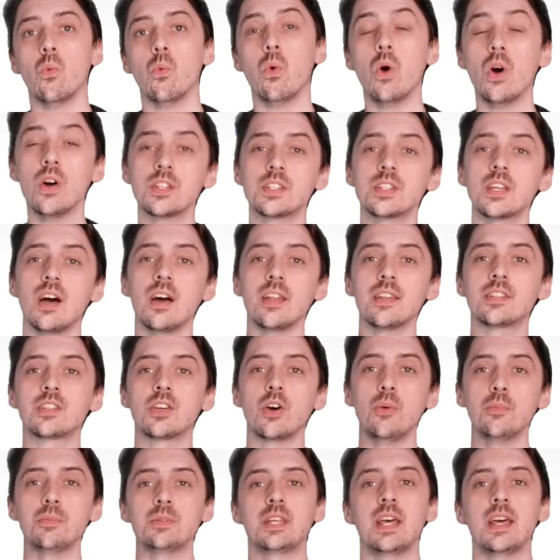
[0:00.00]
What are the
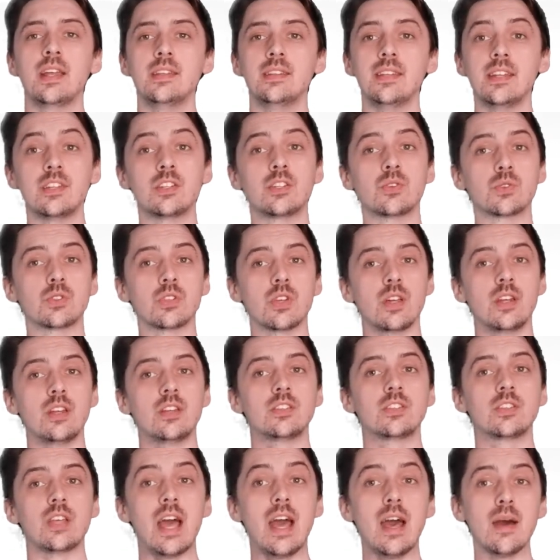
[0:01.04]
top 10 digital
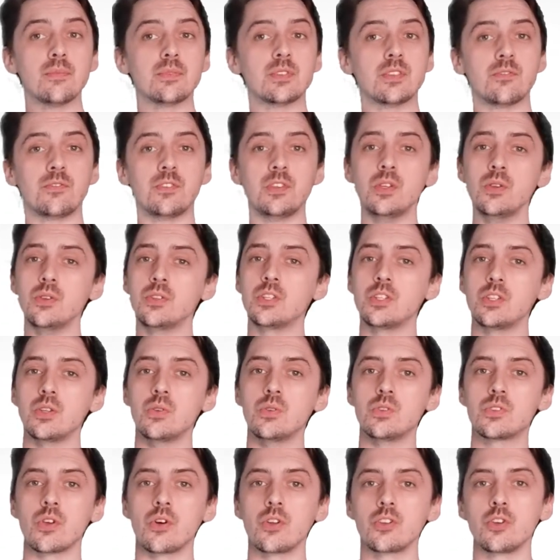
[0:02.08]
signage apps for you to
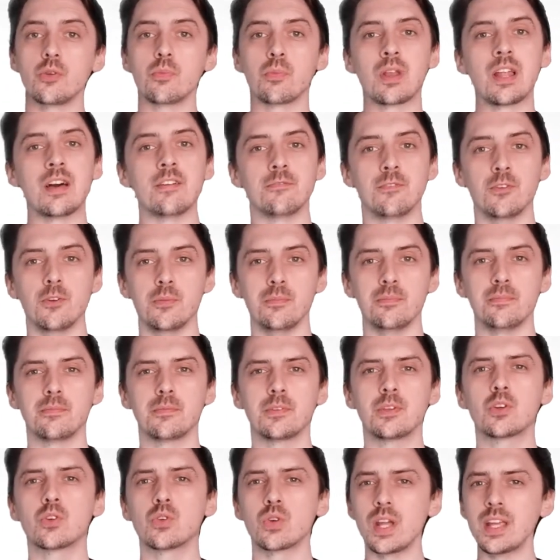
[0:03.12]
use on your platform?
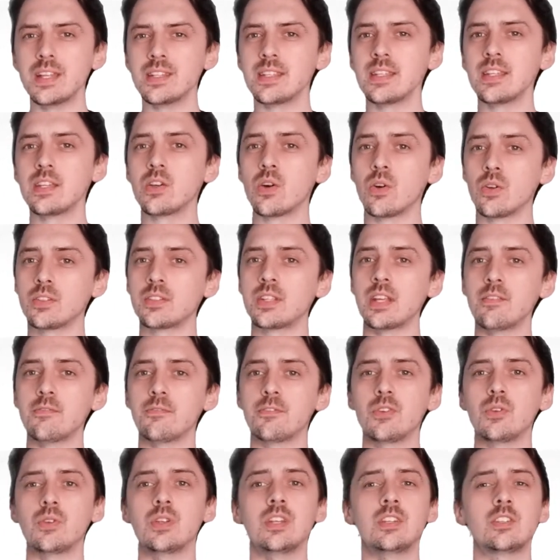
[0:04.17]
Creating content
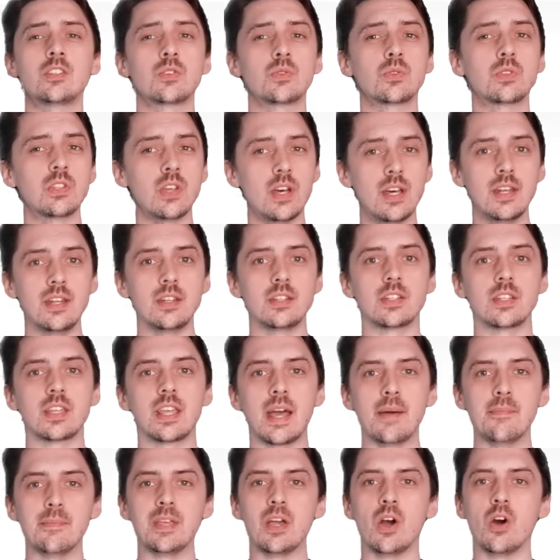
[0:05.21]
for your digital signage
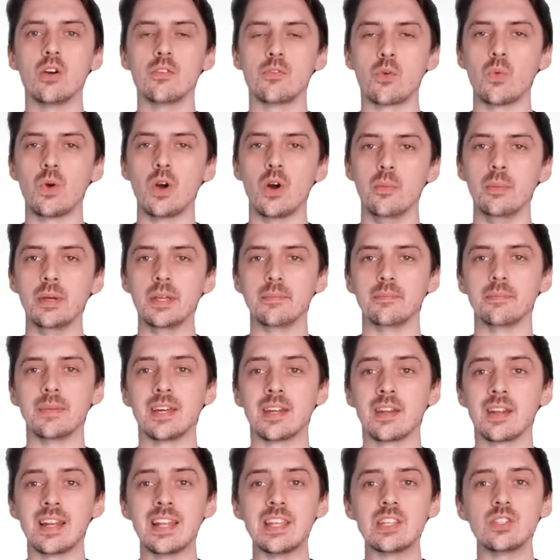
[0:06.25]
can be overwhelming,
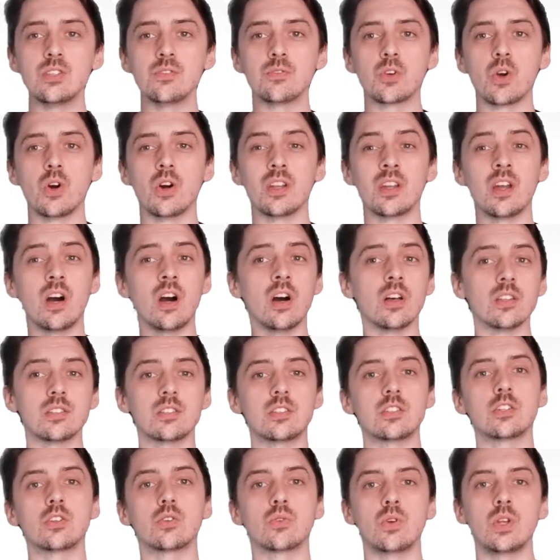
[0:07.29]
and unless you've got an
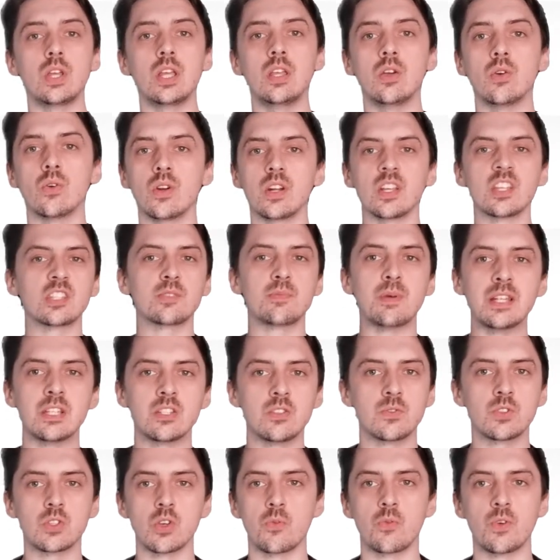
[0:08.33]
arts degree or an
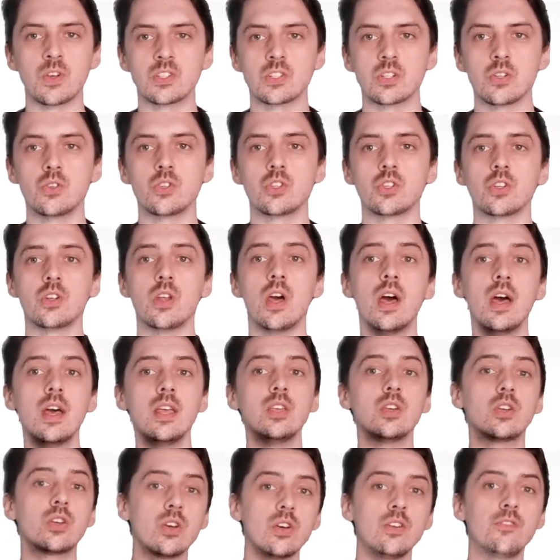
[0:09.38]
expensive software solution,
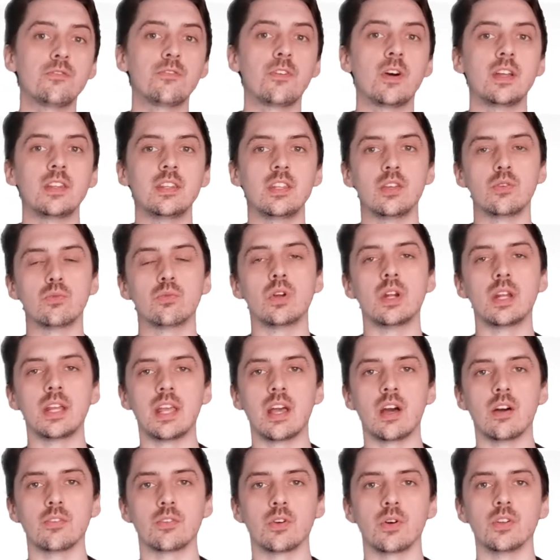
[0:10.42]
you could find that you're
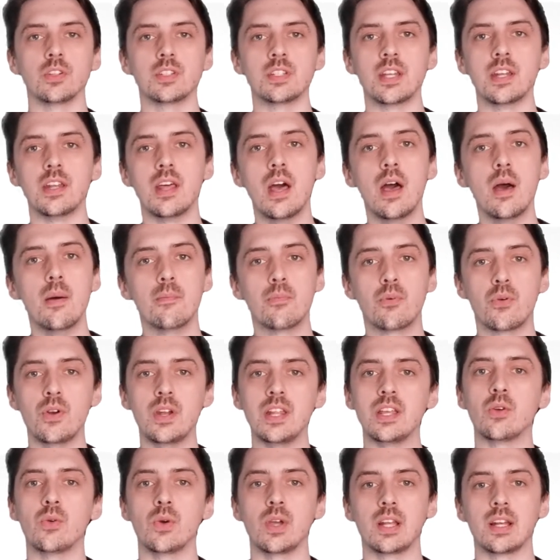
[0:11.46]
running out of content
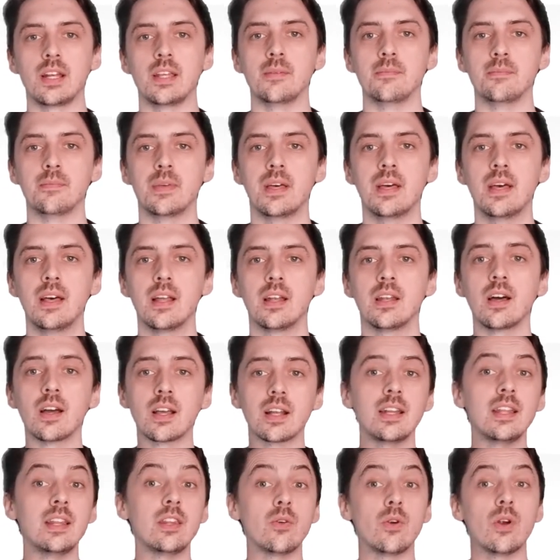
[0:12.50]
pretty quickly.
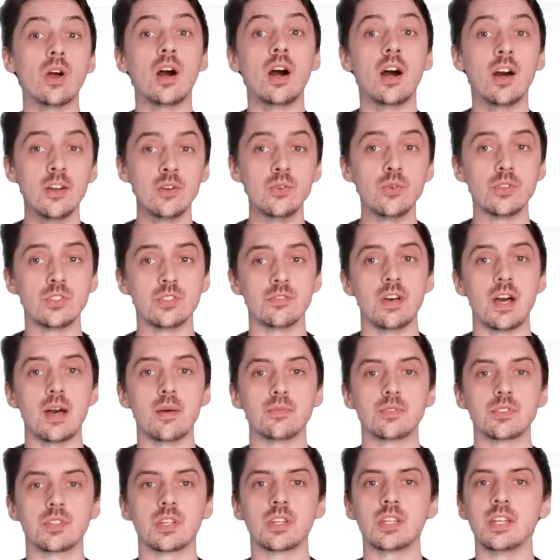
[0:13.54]
Luckily, there are hundreds of
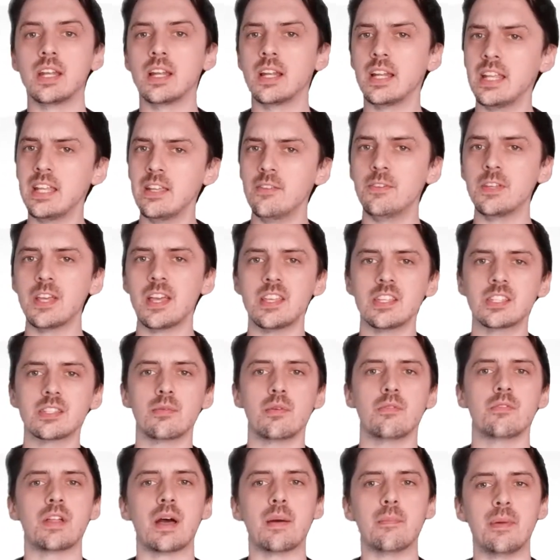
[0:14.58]
apps that can alleviate some
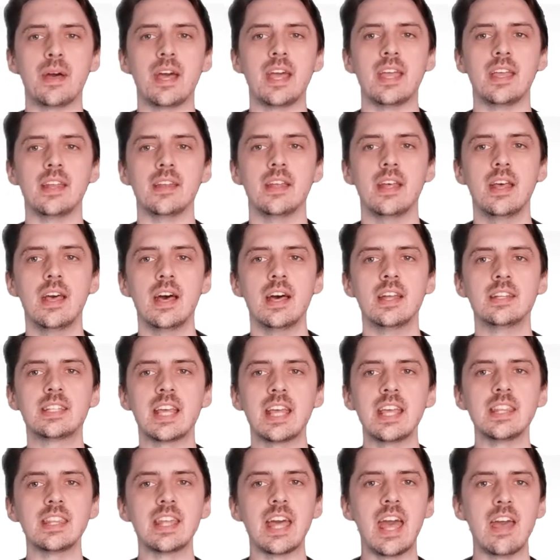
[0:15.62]
of that pain and
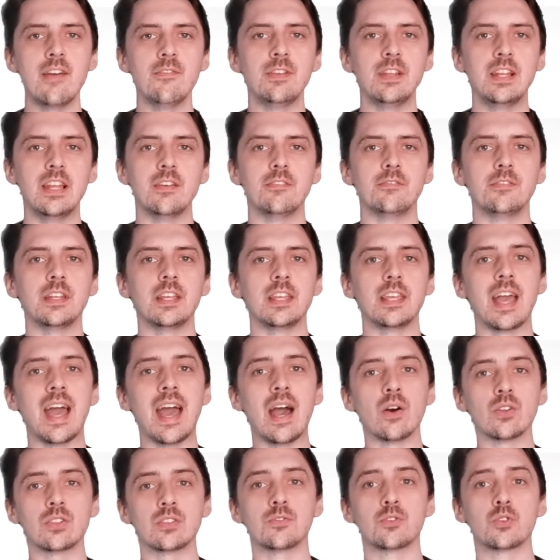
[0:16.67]
take the heavy lifting
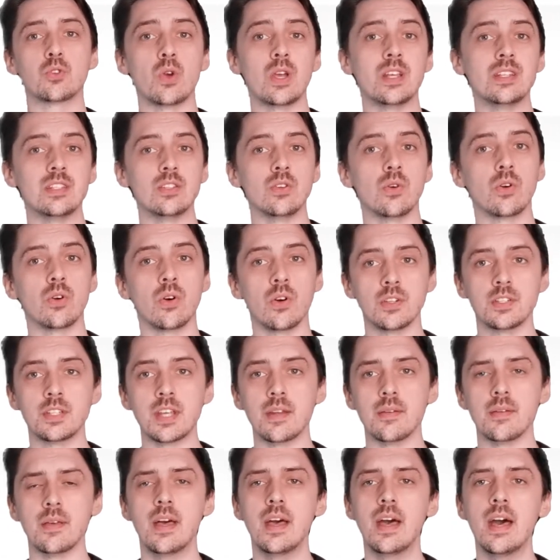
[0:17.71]
out of creating your
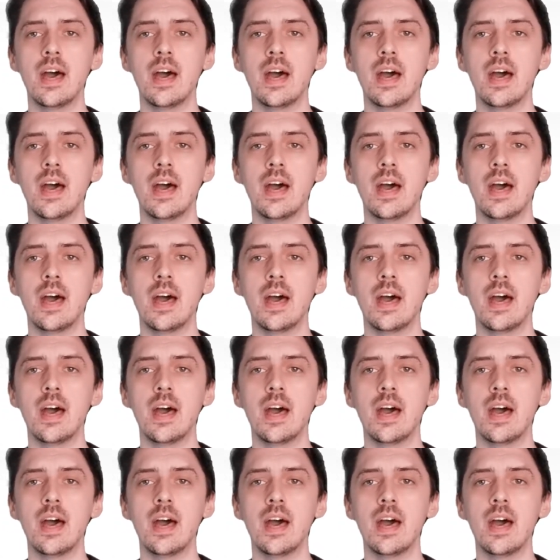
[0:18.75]
content.